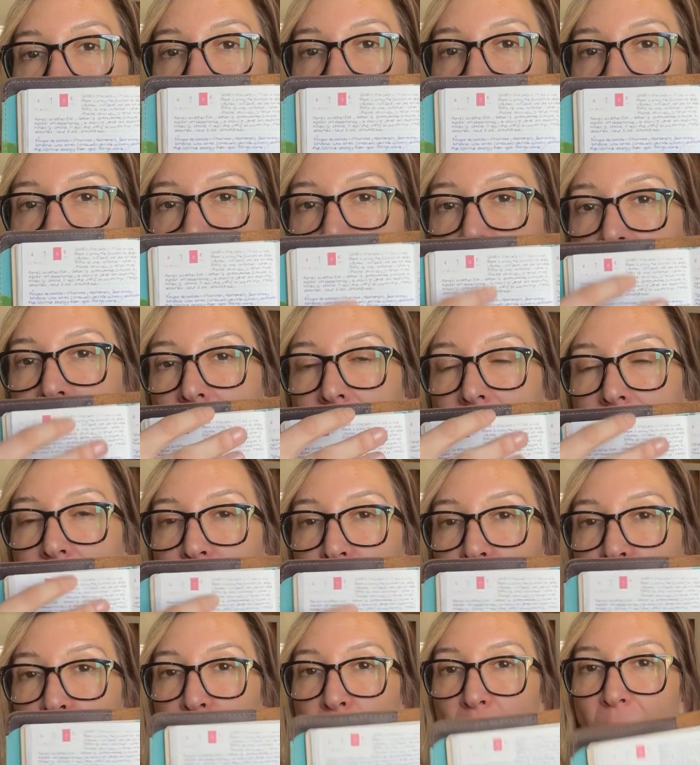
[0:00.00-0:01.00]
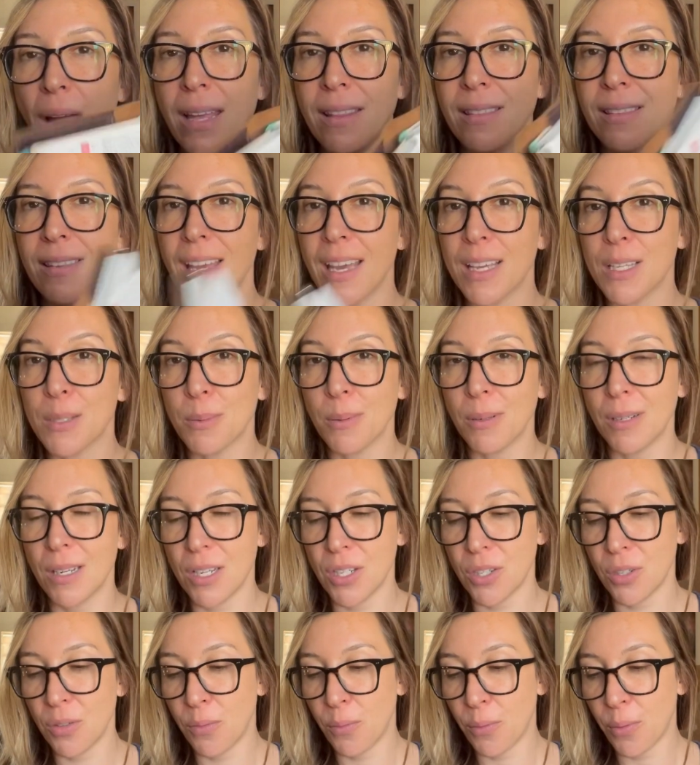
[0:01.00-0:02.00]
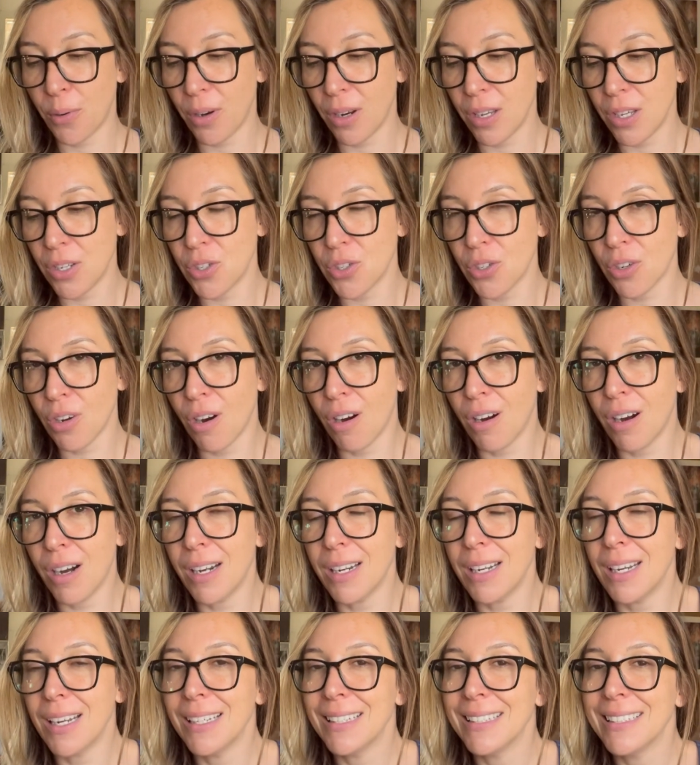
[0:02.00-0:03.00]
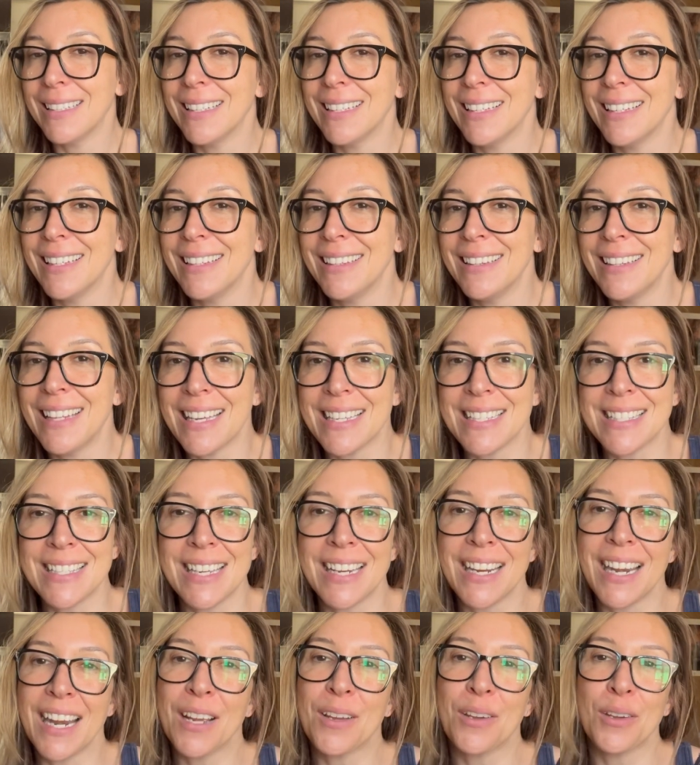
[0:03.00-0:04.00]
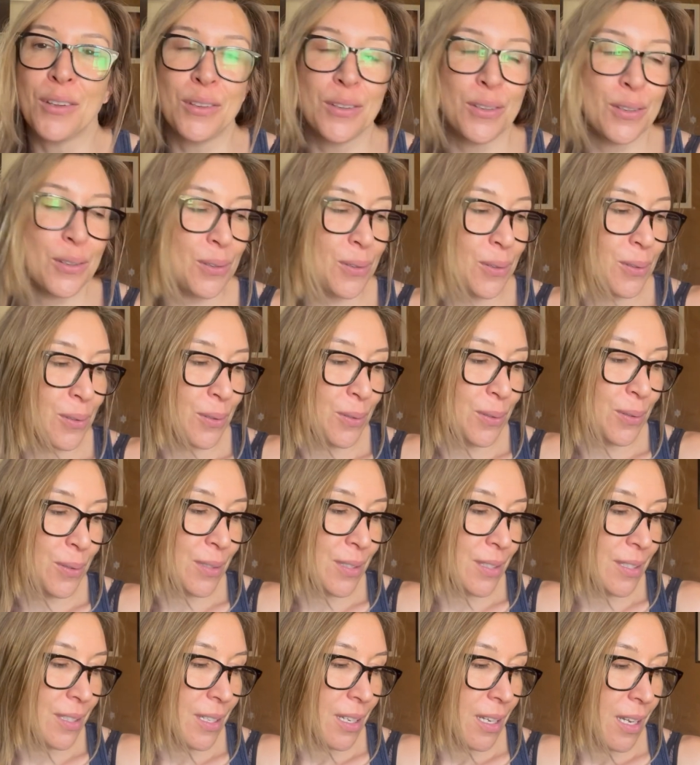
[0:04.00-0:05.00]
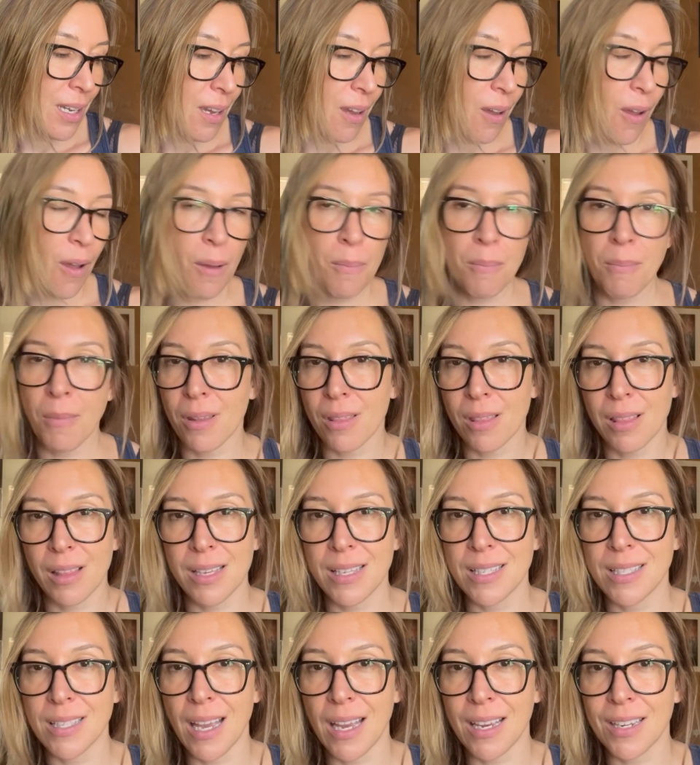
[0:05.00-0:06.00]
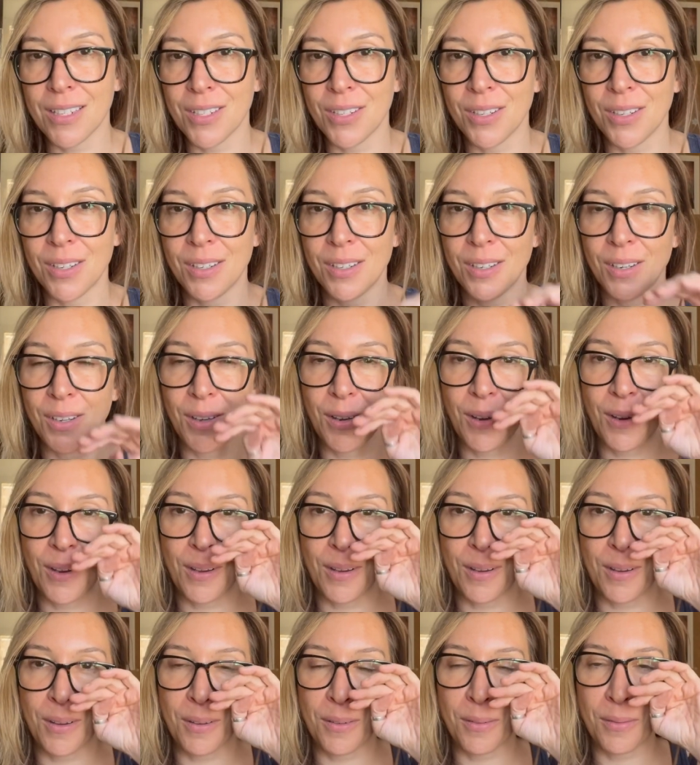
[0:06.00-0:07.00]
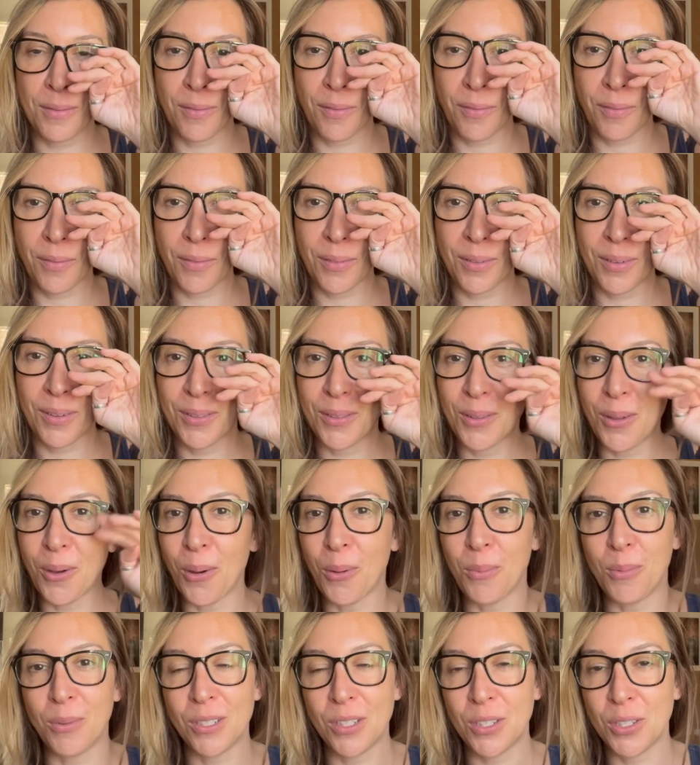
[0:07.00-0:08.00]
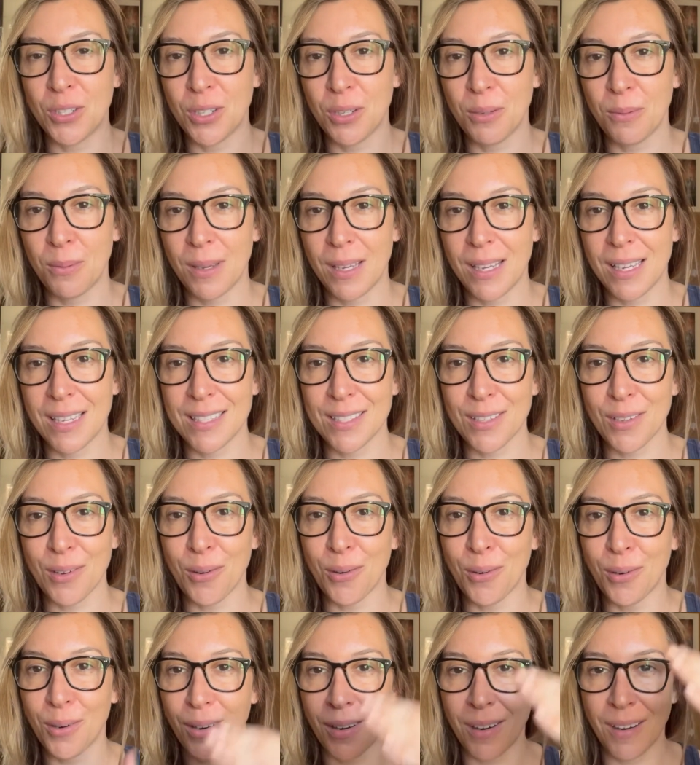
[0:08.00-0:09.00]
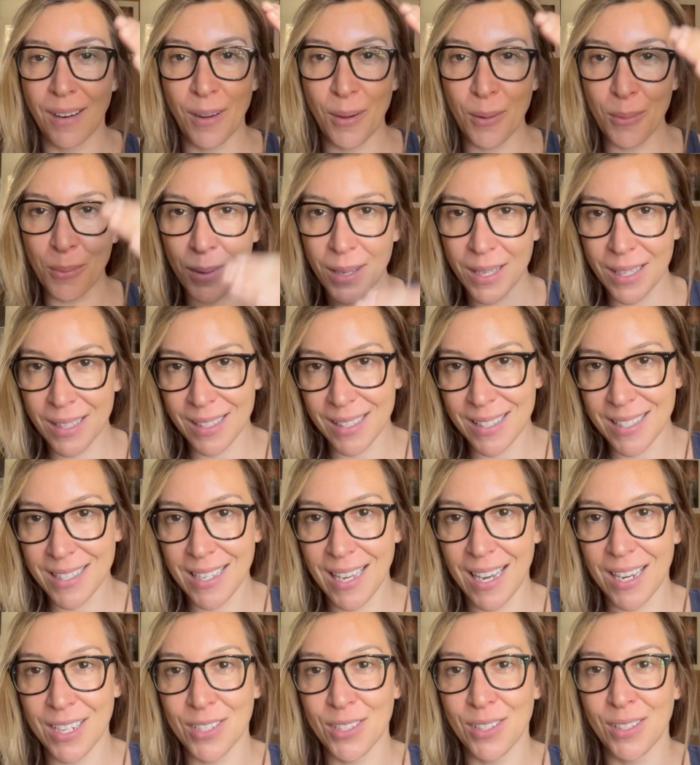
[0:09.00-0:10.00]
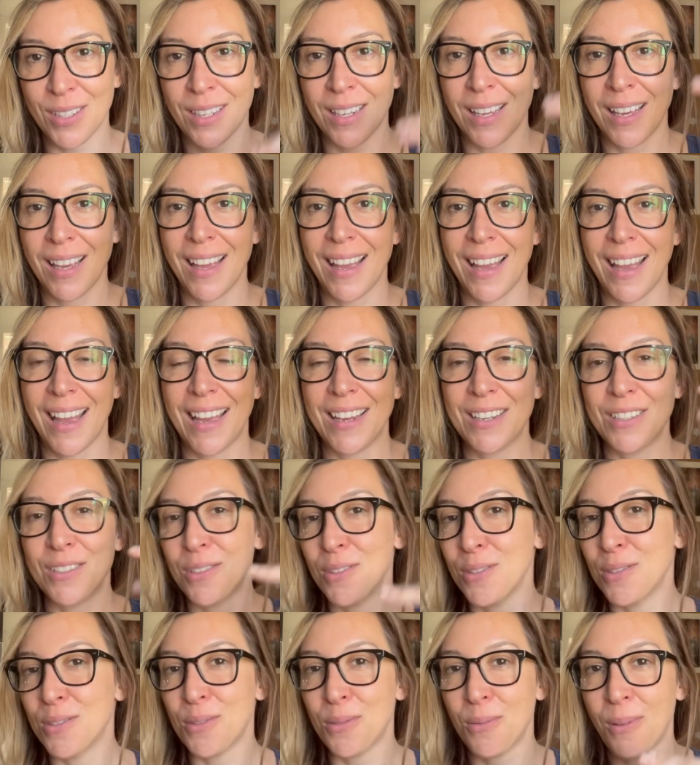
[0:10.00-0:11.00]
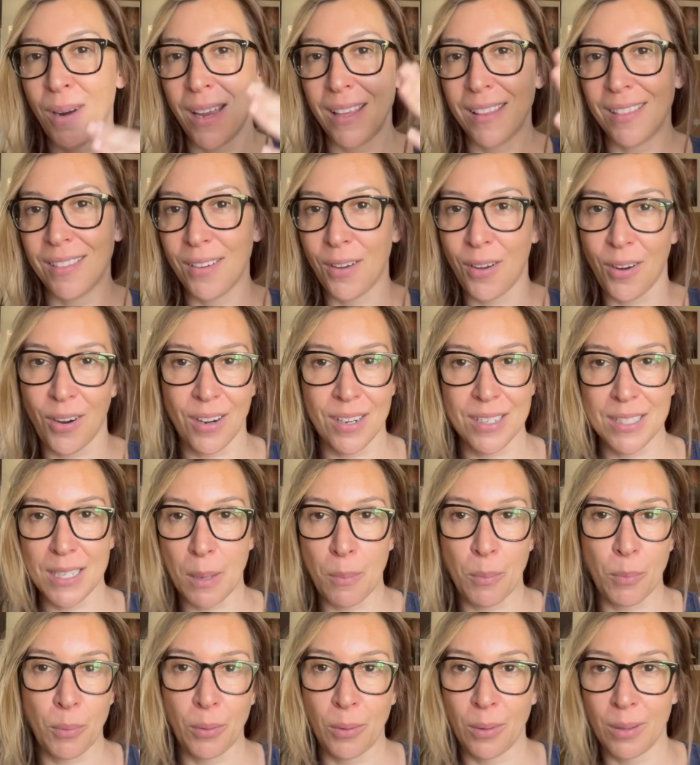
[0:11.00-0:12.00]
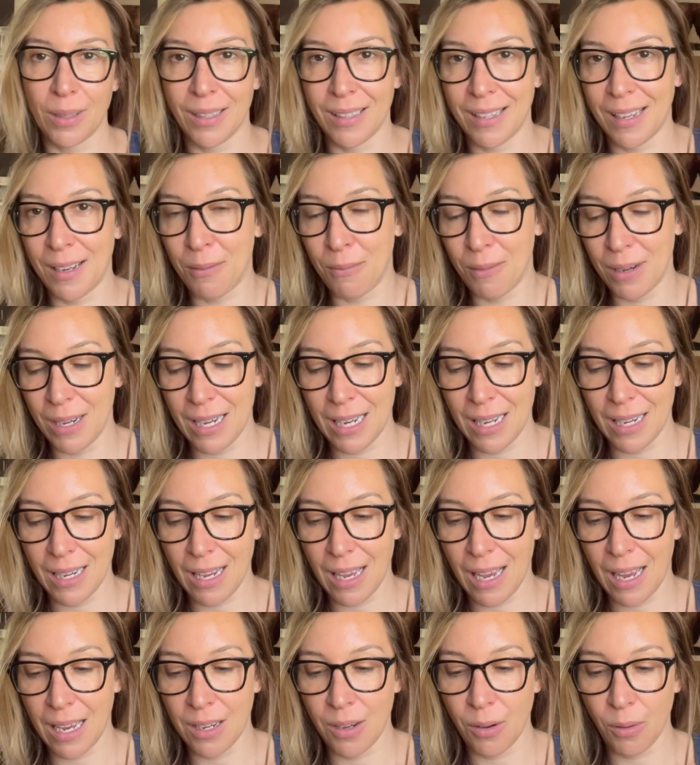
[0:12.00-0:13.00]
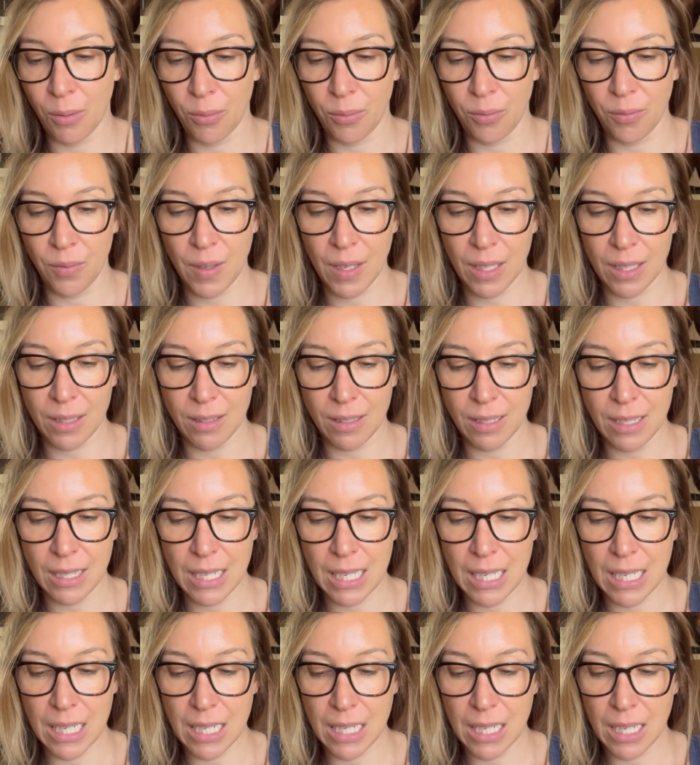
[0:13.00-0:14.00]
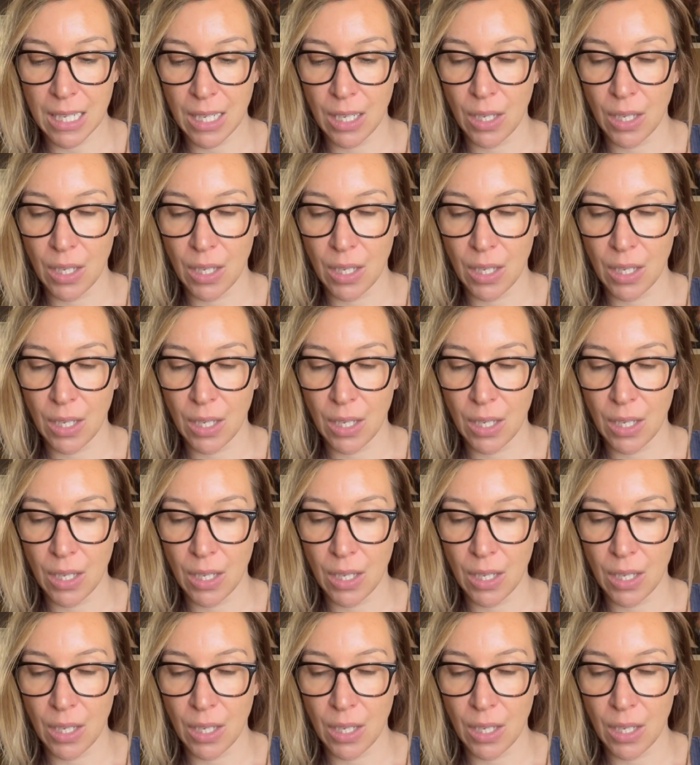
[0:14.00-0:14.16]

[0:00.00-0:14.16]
obligated to write the explanation for each card. Next year, I could use a monthly section of the Hobonichi weeks or a weekly section and just write the cards I pull and then read it. I don't feel the need